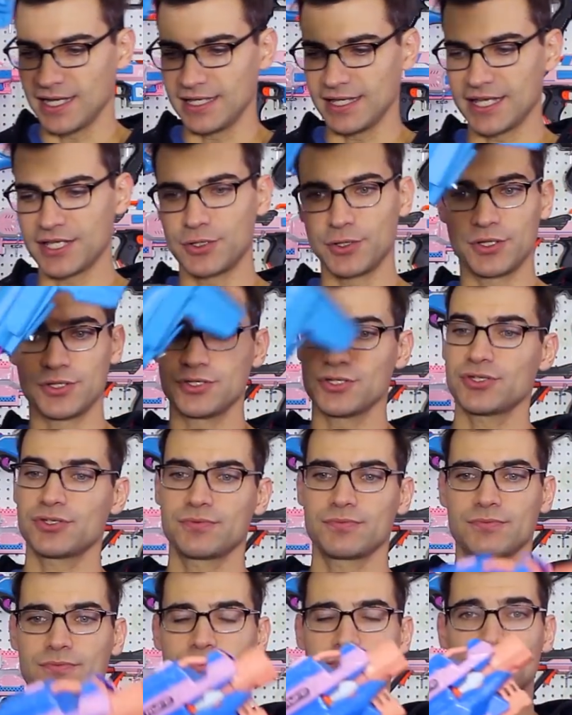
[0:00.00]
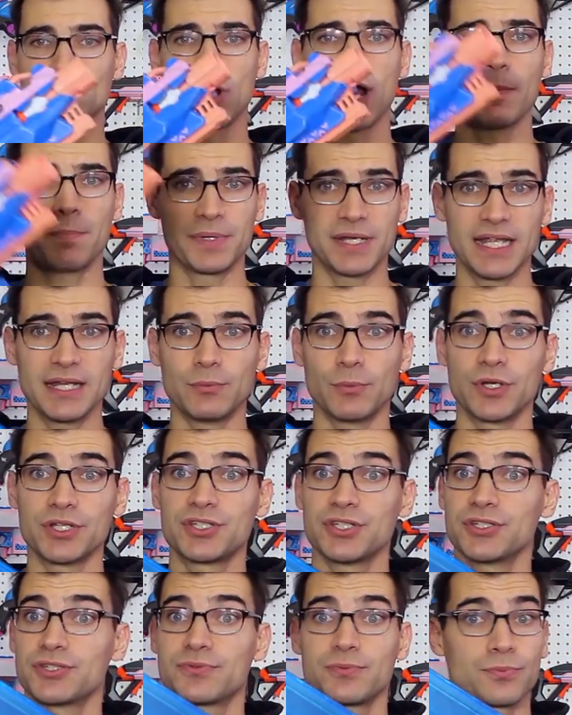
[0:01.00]
like you can just drop it in,
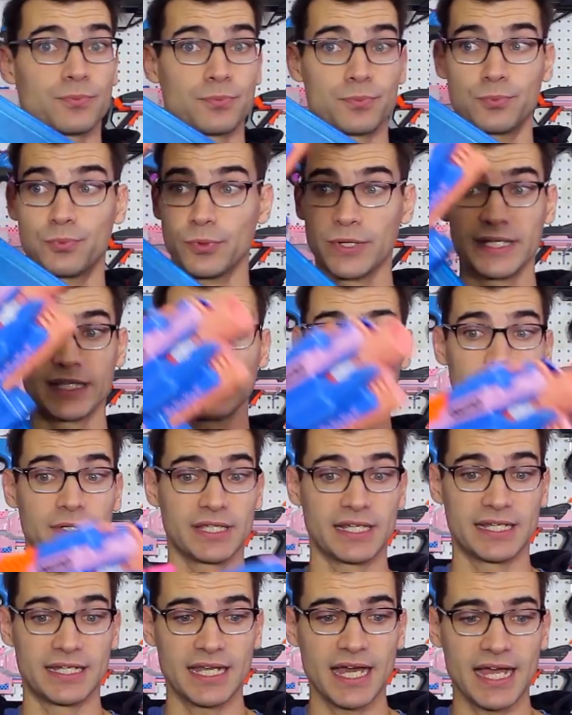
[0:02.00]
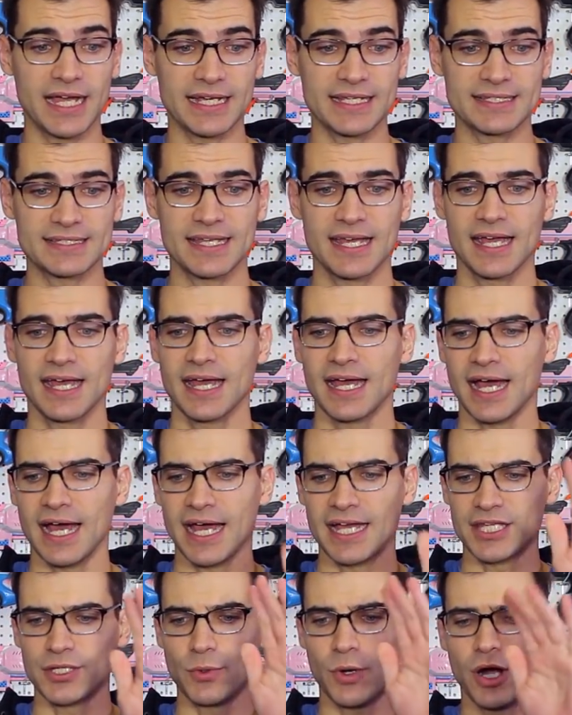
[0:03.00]
which is really, really nice,
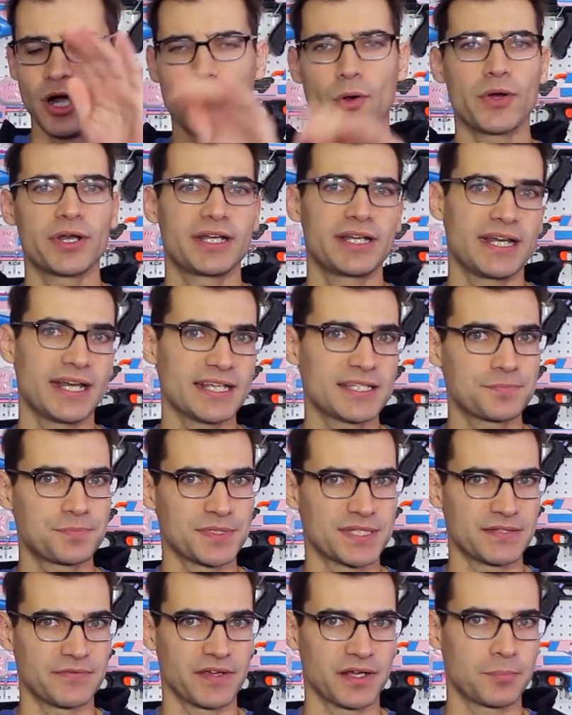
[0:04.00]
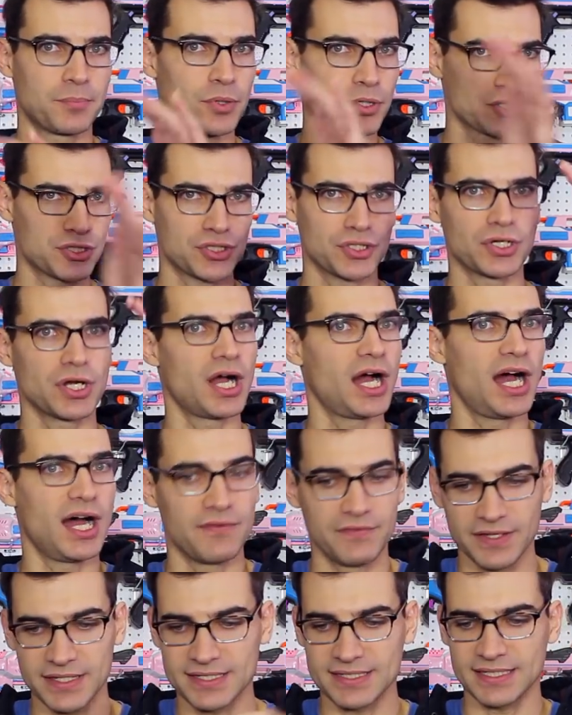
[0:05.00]
you are going to need a specific pusher,
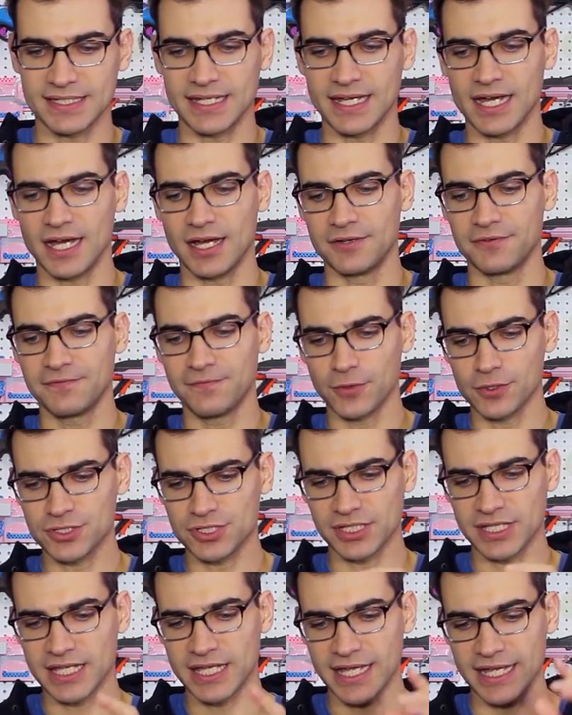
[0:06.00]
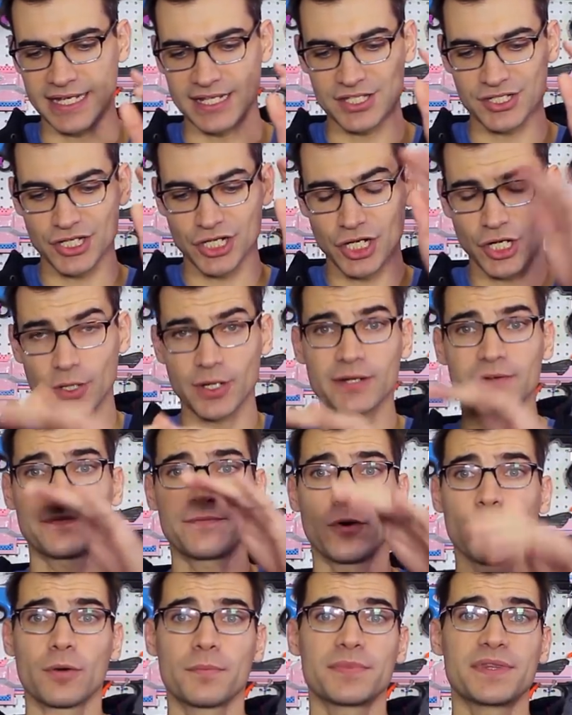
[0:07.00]
obviously. Unfortunately, in its current
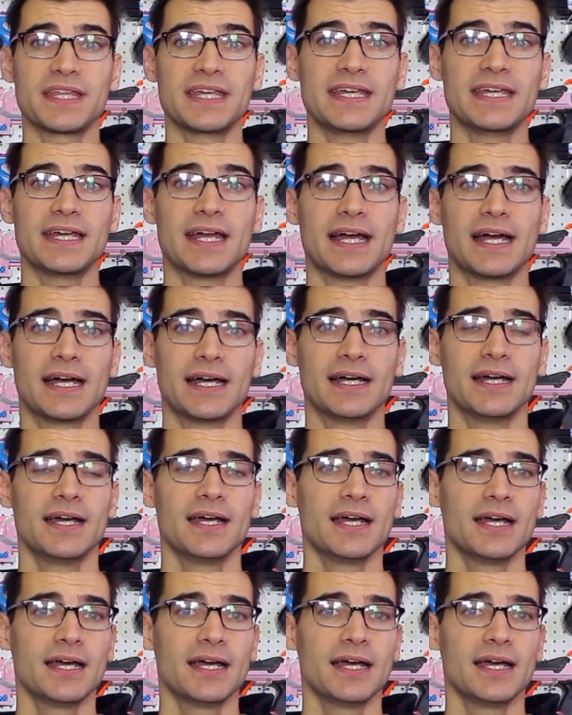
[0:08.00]
form, the